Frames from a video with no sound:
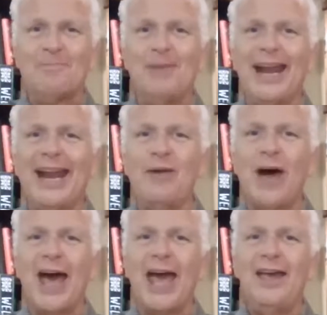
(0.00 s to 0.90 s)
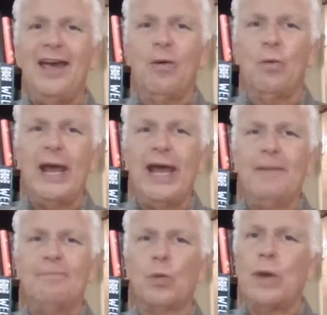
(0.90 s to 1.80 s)
But anyway,
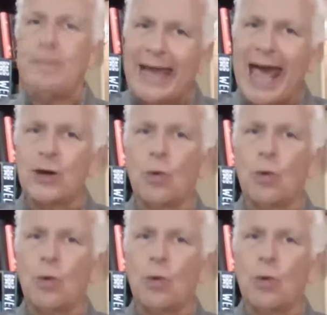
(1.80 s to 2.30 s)
we began